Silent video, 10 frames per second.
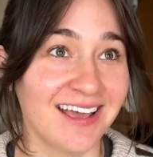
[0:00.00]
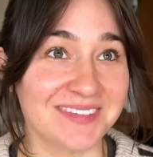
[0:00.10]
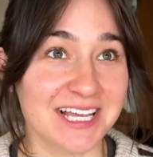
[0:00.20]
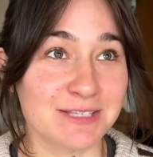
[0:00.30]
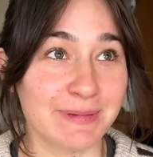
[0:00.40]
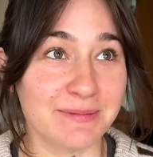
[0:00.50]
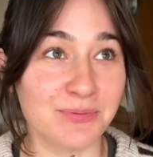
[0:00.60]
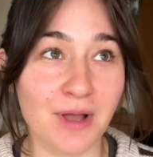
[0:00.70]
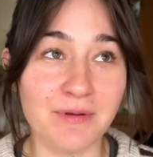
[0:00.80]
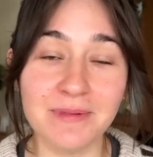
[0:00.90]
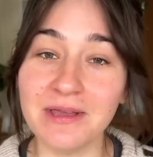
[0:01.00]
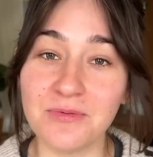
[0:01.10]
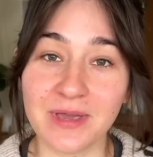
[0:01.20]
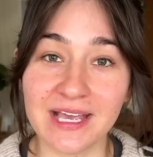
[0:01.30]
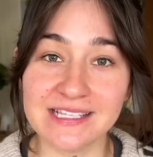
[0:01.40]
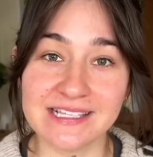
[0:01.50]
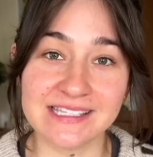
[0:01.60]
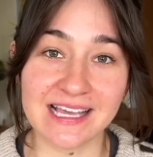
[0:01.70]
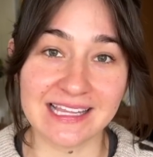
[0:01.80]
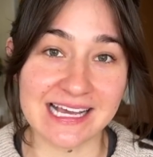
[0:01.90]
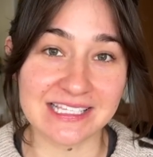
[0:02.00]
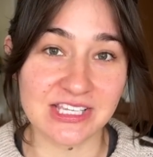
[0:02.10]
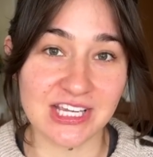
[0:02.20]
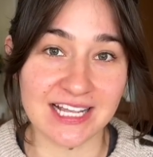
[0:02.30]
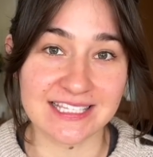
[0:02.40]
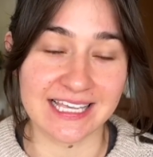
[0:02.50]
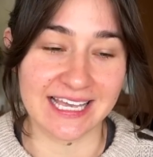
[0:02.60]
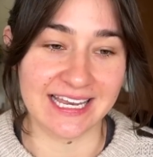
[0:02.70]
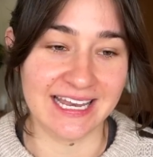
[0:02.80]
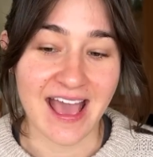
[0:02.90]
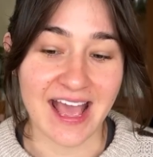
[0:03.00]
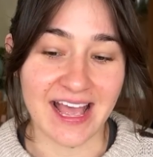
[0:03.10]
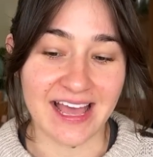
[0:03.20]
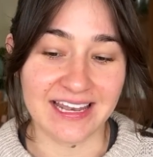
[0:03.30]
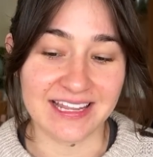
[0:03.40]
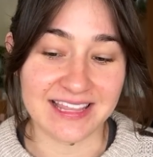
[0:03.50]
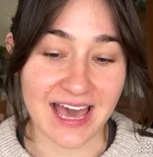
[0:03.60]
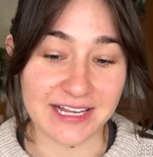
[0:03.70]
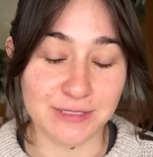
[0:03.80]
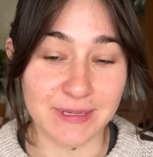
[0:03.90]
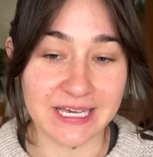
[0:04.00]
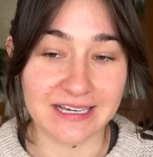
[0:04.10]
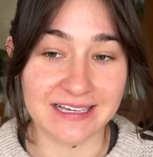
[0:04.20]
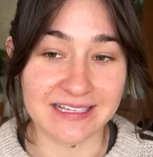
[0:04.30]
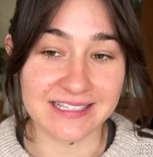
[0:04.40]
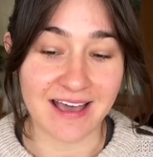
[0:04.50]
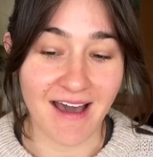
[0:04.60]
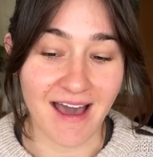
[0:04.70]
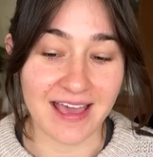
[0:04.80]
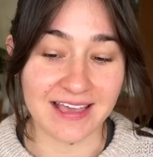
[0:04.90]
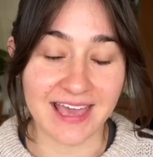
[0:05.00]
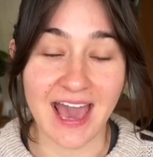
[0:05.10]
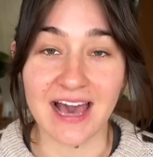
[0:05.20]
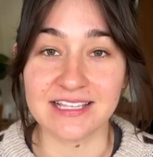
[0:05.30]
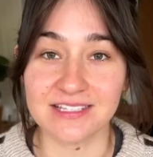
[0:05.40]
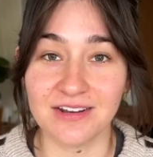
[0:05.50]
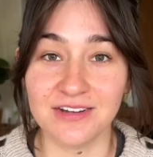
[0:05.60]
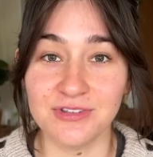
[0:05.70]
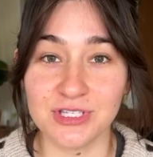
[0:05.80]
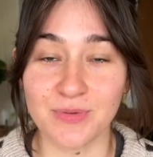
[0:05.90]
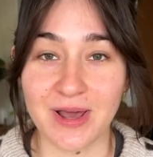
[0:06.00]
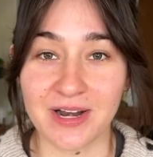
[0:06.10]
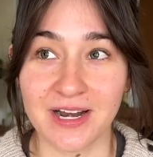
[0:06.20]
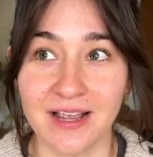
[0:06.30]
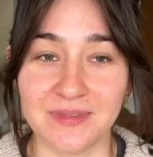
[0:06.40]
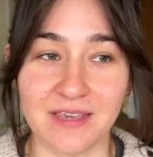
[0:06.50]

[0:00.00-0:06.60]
It's been probably a week since I last checked in, and that is because I cast on a new sweater.